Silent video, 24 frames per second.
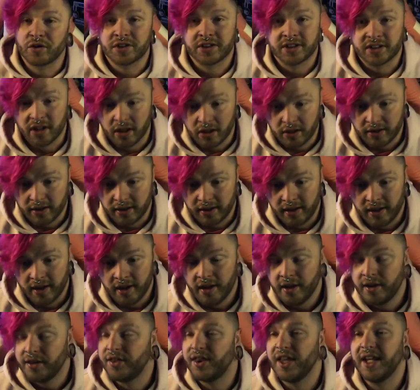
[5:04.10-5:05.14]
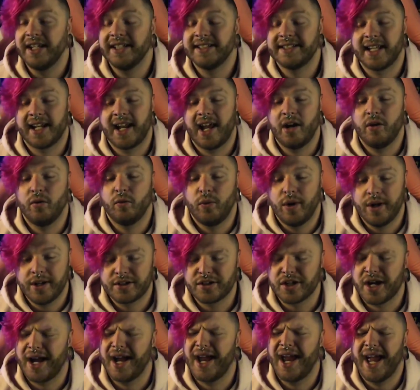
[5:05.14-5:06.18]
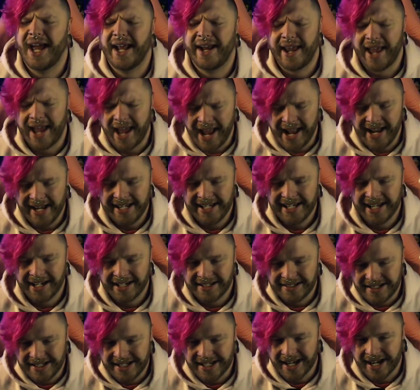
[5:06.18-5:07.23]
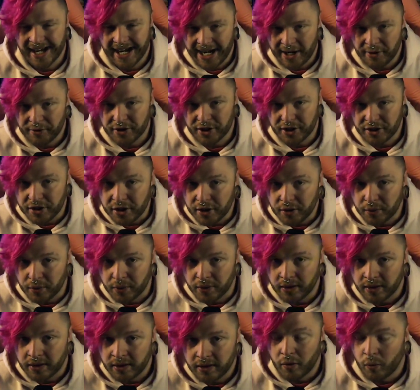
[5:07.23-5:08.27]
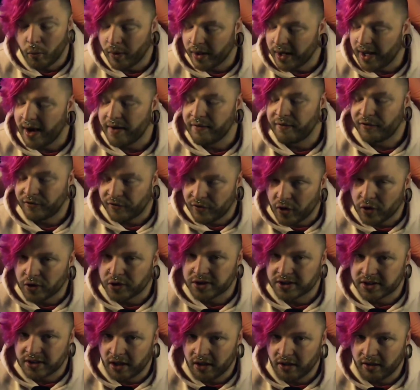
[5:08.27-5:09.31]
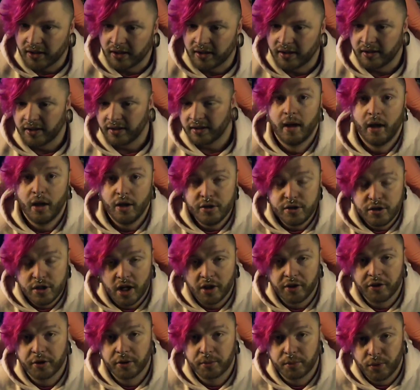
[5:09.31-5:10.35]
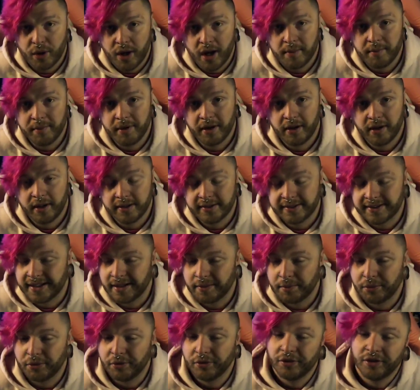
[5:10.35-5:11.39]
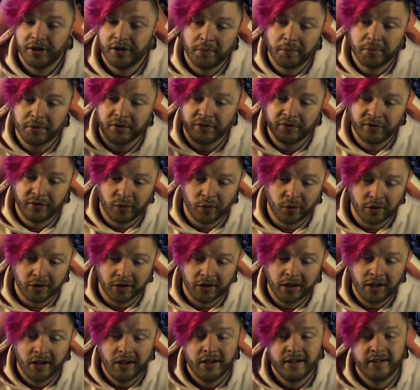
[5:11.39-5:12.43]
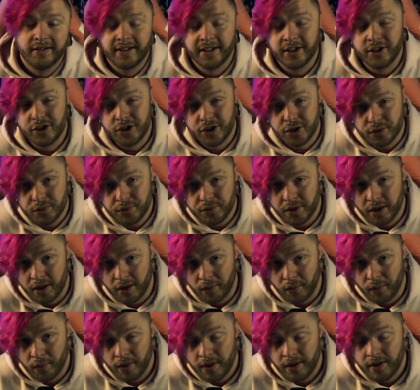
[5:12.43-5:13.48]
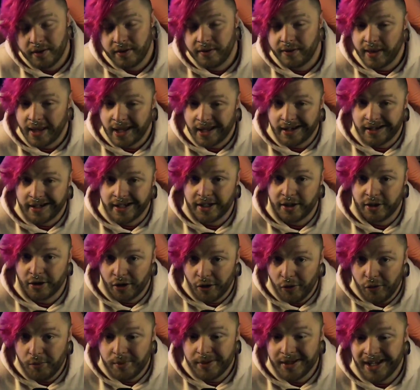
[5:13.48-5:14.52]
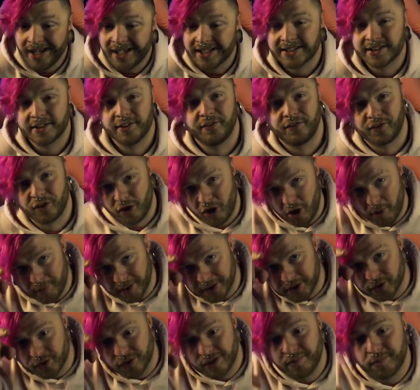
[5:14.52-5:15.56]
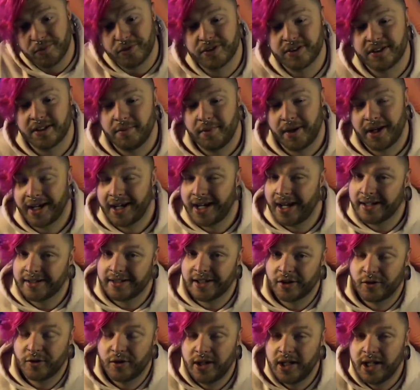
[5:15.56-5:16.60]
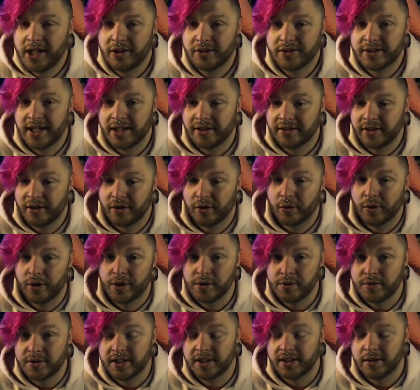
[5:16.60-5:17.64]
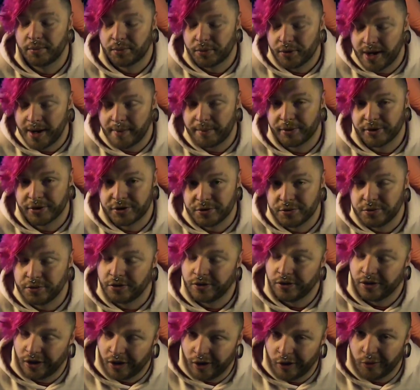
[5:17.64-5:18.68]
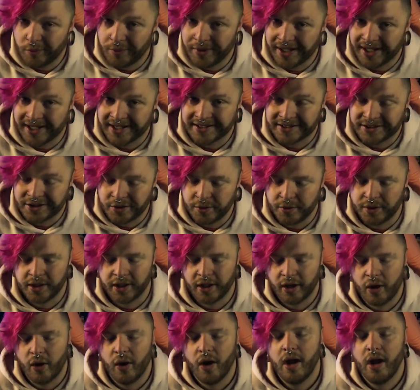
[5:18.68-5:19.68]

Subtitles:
started, things that I wish I had any idea how to do when I first started. Another primary example, number 4. Did you know that in OBS, for all my streamers and my content creators out there who are using the proper tool, OBS Studio,